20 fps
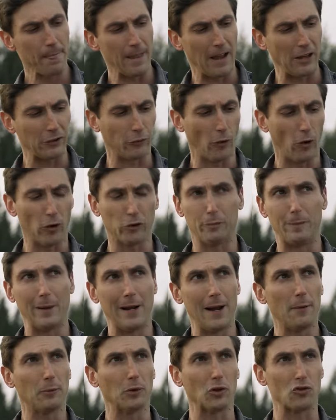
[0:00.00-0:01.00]
as far as
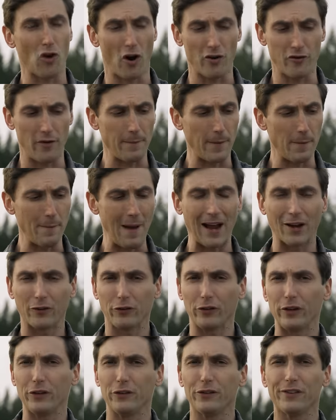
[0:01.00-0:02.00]
being able to charge up your
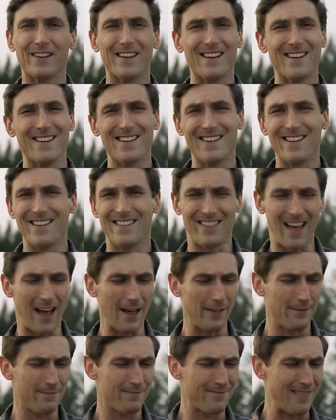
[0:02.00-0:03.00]
magazines,
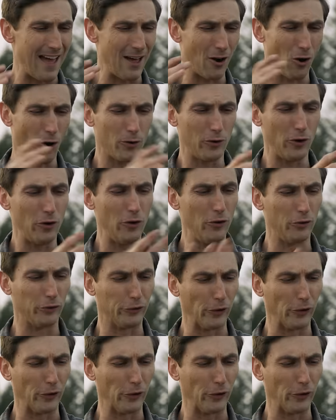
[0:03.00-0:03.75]
not that hard to do.